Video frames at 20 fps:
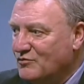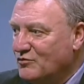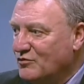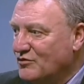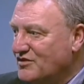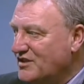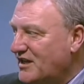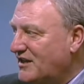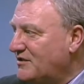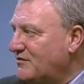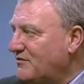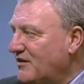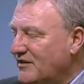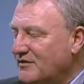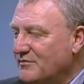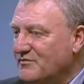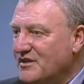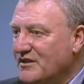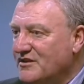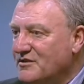will satisfy
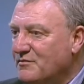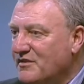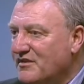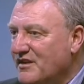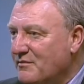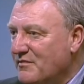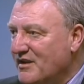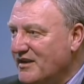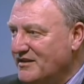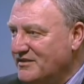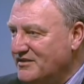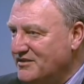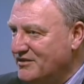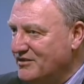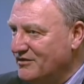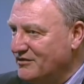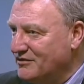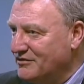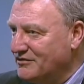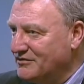themselves, but they may
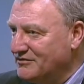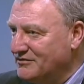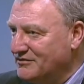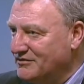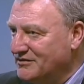still